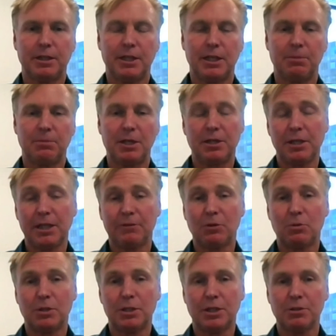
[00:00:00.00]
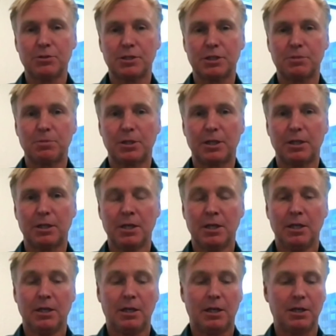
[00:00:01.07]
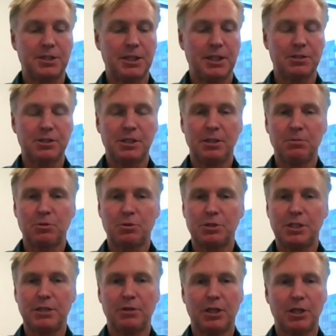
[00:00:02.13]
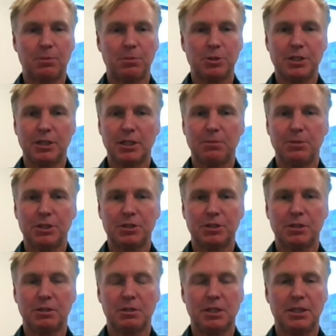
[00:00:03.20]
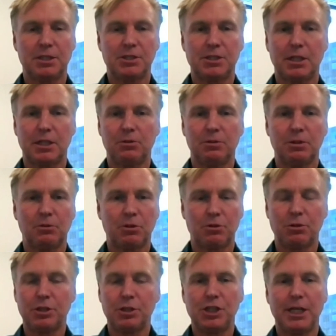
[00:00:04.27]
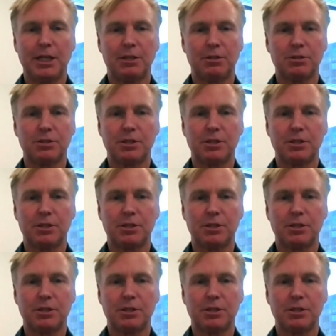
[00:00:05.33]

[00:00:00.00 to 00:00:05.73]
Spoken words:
I think everyone knows this, but our sales teams receive 100% commission in selling through the channels.